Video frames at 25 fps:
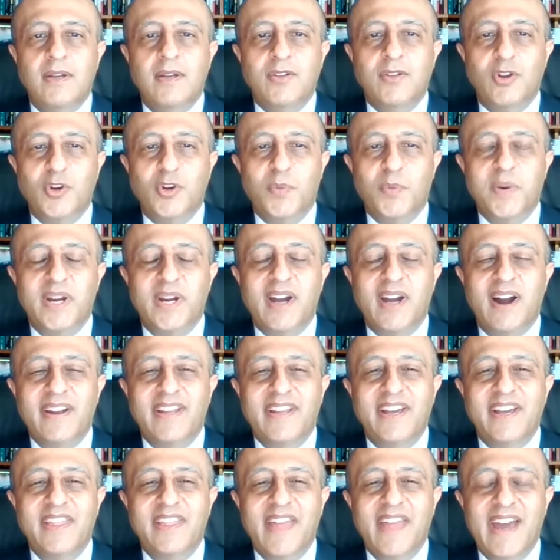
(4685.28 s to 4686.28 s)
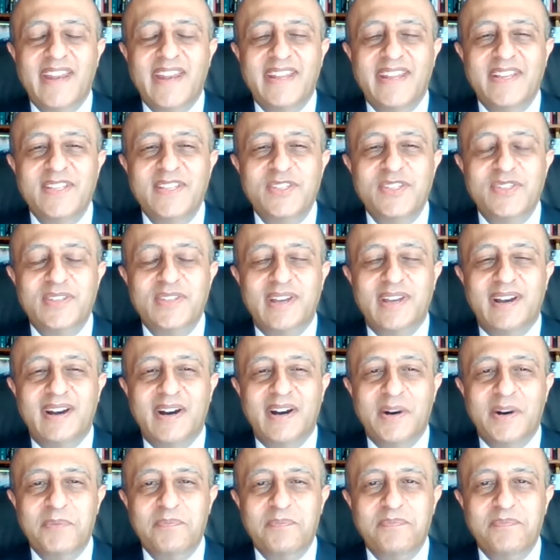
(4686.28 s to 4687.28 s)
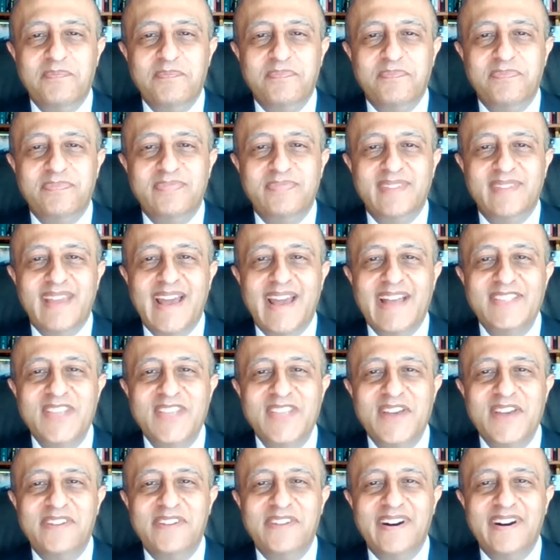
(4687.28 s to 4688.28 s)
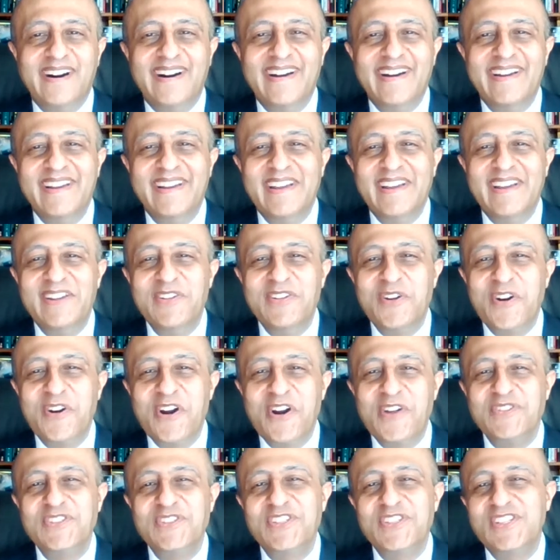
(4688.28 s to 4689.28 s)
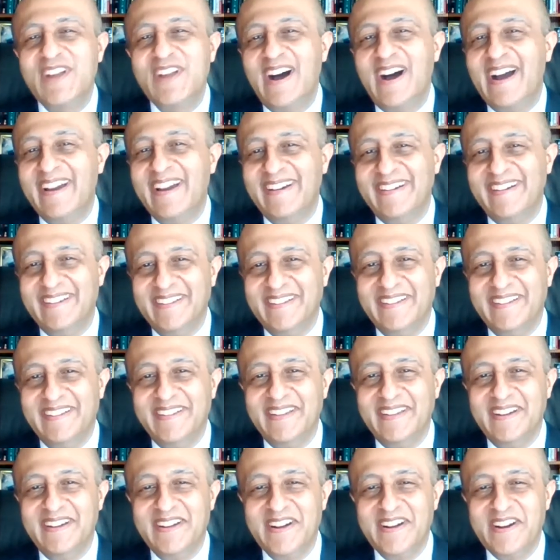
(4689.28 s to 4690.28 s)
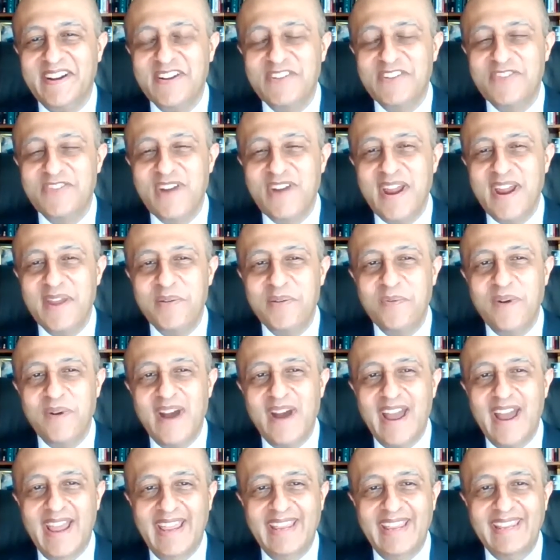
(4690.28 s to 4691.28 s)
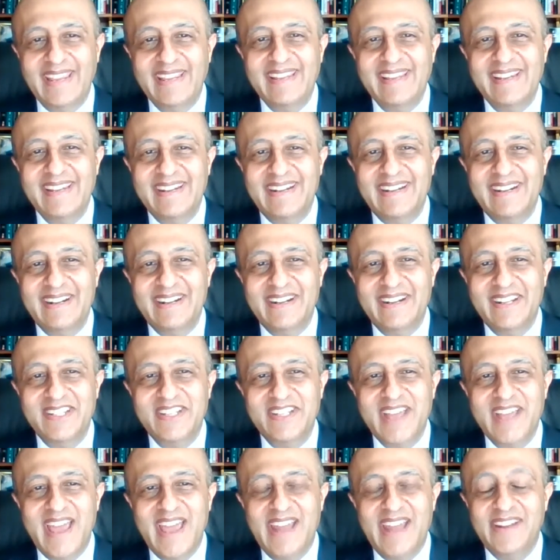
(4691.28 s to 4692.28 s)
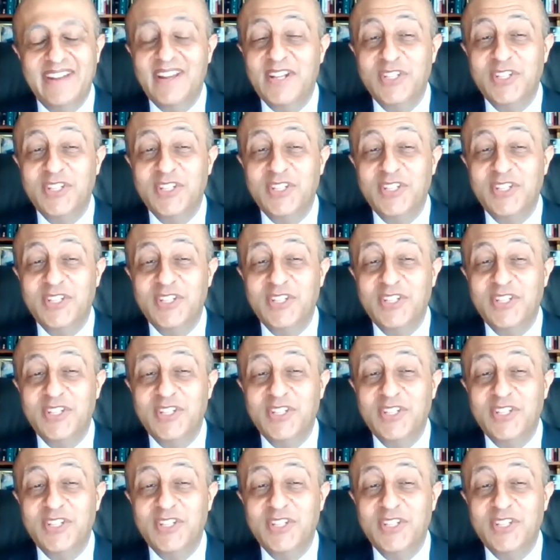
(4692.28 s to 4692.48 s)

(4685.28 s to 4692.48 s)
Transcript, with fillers: Ruben Kanya, that is, um, as ever, in your own style, a, a great way uh, to end.